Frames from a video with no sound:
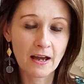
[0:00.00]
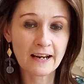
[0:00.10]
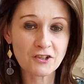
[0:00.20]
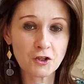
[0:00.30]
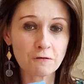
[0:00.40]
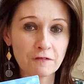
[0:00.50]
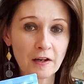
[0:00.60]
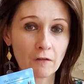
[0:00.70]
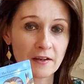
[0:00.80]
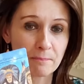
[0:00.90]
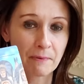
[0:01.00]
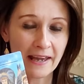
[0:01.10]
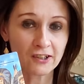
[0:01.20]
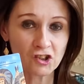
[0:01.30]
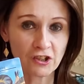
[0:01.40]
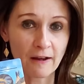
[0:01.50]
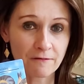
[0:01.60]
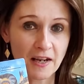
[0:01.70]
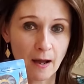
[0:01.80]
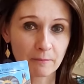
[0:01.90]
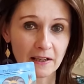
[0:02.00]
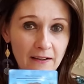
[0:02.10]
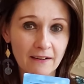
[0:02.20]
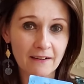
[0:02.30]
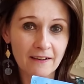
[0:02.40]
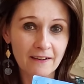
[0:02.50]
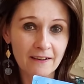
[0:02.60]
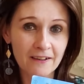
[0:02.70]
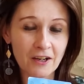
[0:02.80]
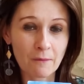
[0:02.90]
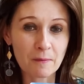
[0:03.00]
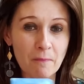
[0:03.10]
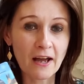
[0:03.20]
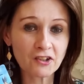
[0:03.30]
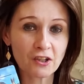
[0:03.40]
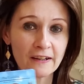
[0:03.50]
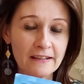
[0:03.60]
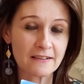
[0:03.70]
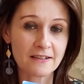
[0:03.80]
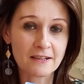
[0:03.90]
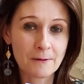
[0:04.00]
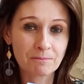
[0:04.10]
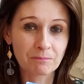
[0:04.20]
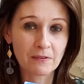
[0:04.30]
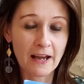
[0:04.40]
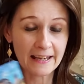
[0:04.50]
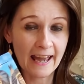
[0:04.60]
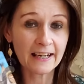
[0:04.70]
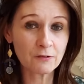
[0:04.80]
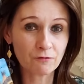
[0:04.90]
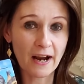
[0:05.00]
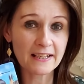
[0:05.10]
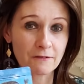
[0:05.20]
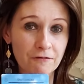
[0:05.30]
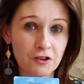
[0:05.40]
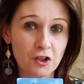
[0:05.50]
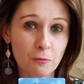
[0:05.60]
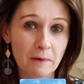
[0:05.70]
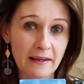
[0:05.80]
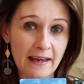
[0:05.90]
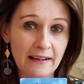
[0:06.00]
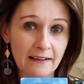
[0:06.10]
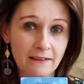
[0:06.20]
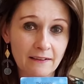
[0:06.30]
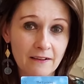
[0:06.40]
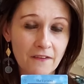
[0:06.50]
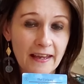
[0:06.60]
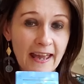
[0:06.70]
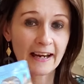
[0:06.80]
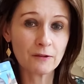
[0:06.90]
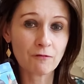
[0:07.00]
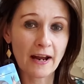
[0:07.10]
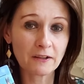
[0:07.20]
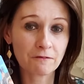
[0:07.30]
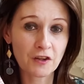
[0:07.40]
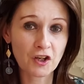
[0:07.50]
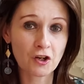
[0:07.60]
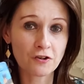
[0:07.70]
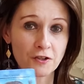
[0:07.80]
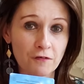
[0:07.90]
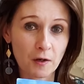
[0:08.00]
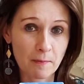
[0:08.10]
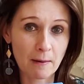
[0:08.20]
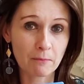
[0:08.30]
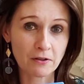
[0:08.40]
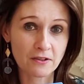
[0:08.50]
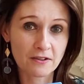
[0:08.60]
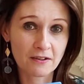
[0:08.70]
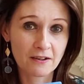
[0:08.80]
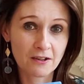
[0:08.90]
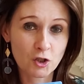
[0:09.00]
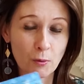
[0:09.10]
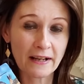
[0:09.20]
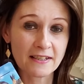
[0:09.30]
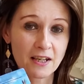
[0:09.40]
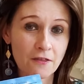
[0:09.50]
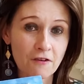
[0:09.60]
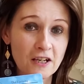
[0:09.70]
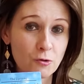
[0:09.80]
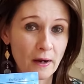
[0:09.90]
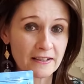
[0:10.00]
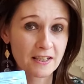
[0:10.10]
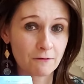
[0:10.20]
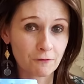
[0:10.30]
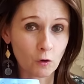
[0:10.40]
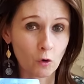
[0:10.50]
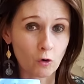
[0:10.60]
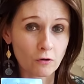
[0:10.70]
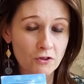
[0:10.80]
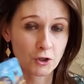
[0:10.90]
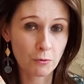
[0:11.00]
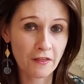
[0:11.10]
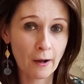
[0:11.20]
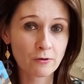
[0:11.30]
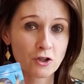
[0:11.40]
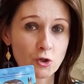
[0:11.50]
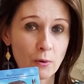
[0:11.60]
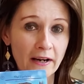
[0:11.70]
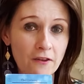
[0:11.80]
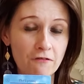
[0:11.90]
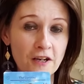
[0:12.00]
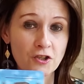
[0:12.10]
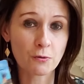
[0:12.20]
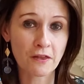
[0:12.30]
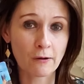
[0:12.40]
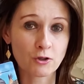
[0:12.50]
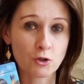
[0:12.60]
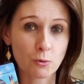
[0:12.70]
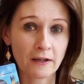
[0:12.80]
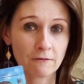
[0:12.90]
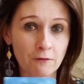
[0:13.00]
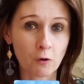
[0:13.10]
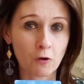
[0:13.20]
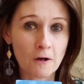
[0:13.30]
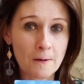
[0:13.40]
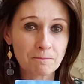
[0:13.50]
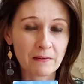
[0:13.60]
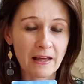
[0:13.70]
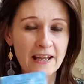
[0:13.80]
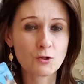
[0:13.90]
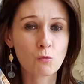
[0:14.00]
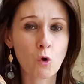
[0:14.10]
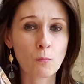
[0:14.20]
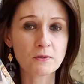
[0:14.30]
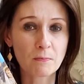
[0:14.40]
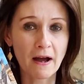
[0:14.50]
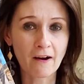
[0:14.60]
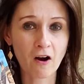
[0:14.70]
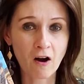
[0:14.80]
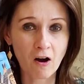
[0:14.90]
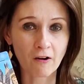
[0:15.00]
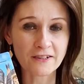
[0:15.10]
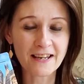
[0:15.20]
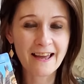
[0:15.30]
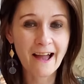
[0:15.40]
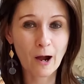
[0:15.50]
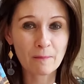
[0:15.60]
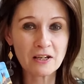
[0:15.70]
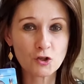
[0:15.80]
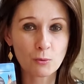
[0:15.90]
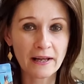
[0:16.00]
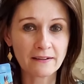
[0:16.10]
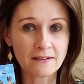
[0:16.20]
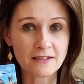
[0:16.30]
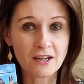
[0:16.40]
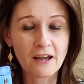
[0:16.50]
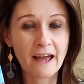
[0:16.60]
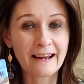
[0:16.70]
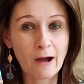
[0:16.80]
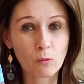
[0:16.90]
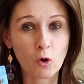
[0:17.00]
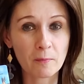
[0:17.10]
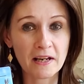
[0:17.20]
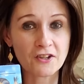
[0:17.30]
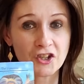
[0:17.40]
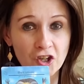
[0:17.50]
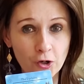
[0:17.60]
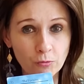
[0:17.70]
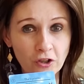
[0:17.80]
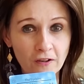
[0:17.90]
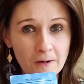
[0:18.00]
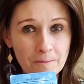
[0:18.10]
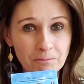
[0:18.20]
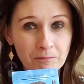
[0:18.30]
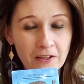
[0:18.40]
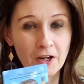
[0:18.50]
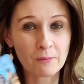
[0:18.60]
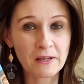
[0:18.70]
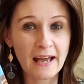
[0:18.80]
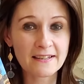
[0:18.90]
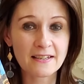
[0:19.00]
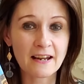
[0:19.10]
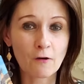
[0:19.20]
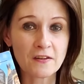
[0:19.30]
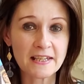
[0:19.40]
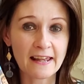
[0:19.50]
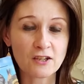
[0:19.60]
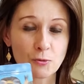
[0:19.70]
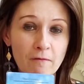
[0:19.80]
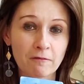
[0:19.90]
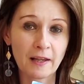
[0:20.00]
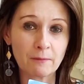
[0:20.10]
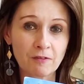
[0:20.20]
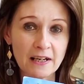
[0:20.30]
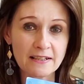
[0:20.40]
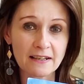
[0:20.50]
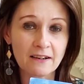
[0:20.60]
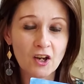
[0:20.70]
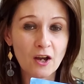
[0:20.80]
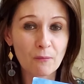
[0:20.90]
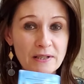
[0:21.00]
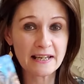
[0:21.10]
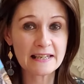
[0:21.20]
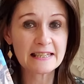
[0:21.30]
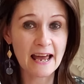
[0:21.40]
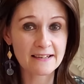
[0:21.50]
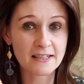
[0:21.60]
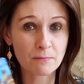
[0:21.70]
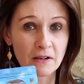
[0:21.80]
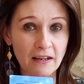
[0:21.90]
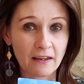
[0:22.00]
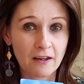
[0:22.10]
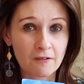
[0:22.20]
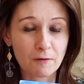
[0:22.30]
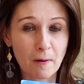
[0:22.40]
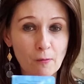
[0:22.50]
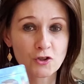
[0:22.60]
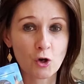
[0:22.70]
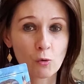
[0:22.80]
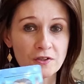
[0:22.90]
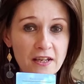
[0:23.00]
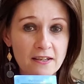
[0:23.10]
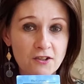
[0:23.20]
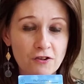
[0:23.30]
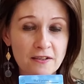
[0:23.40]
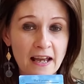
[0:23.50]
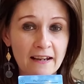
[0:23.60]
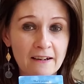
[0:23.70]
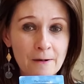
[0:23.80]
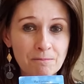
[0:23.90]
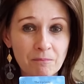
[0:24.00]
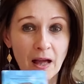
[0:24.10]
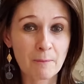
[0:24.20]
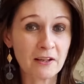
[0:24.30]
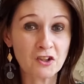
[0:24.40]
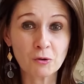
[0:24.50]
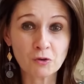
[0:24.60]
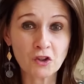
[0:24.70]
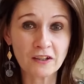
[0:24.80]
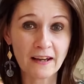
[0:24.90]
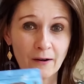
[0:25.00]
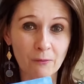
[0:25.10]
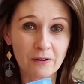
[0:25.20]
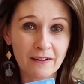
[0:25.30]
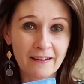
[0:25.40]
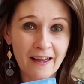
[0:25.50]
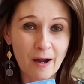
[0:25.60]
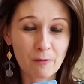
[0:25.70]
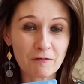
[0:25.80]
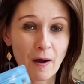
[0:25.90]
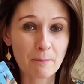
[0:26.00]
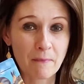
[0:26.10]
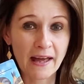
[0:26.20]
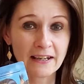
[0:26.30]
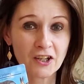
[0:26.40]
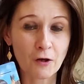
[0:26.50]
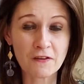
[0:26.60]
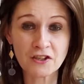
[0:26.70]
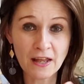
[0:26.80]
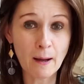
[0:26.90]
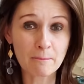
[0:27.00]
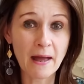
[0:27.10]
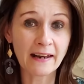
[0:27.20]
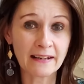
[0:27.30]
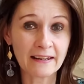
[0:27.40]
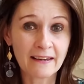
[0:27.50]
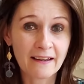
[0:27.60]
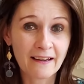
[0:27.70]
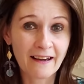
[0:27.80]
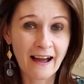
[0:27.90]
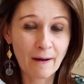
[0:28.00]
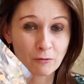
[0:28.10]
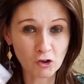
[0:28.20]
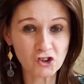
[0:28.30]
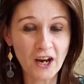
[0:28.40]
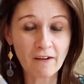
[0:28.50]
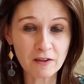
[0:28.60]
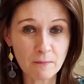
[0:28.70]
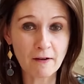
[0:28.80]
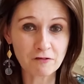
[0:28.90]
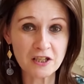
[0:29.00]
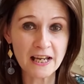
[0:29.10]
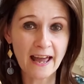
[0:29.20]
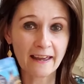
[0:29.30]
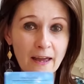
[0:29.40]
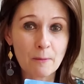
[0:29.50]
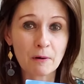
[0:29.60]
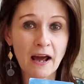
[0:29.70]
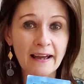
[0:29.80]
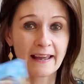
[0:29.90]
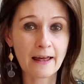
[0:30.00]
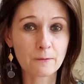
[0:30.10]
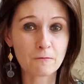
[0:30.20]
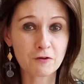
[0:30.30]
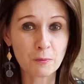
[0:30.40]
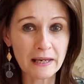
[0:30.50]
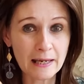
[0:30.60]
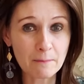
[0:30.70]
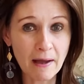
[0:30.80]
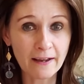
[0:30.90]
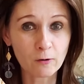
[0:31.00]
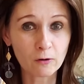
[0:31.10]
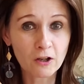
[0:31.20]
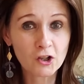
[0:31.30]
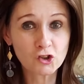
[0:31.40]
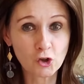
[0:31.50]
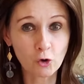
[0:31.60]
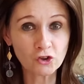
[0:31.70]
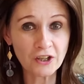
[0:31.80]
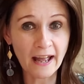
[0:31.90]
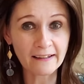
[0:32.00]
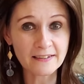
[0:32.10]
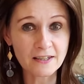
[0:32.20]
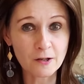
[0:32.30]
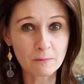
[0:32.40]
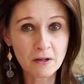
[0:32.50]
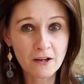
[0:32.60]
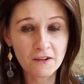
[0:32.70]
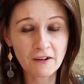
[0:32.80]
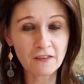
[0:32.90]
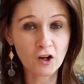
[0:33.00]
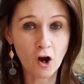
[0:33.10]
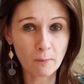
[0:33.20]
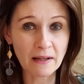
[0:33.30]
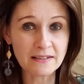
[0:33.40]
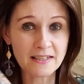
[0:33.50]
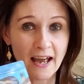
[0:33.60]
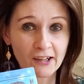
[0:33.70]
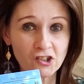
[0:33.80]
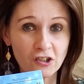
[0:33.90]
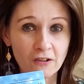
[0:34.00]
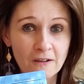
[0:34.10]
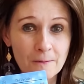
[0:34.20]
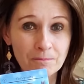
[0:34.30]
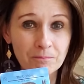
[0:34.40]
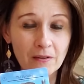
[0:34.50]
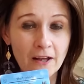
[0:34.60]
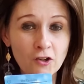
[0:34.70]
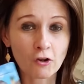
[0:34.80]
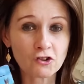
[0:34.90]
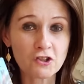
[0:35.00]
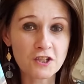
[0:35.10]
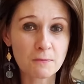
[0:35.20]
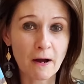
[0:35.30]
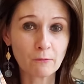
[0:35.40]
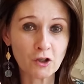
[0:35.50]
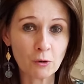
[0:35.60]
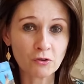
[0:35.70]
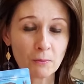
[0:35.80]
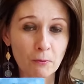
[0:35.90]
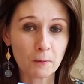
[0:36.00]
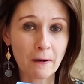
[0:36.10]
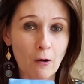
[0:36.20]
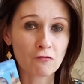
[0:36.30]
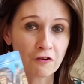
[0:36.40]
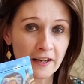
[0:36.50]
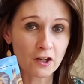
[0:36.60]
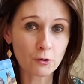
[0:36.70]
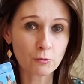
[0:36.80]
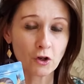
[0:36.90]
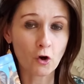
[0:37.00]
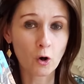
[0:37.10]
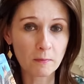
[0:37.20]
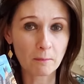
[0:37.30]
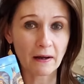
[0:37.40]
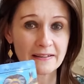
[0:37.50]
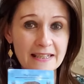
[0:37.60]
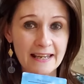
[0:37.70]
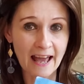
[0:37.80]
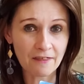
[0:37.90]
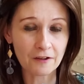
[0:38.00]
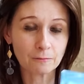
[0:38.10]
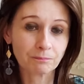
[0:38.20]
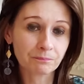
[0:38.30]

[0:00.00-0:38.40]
And I do feel that big shift happening. You know, the masculines they're getting ready for a new beginning. They're getting ready for the years of commitment. 23 24, 2023 2024. It warms my heart how many twins are now coming into union. You know, yesterday on the Daily Twin Flame reading, we did a testimony from our soul sister saying, I'm in union now. And we've had many, you know, there's that many. I'm not sharing them every day, but I get them through email. George gets them. They're in the comment section. And not just about union, but about reunion, coming back together.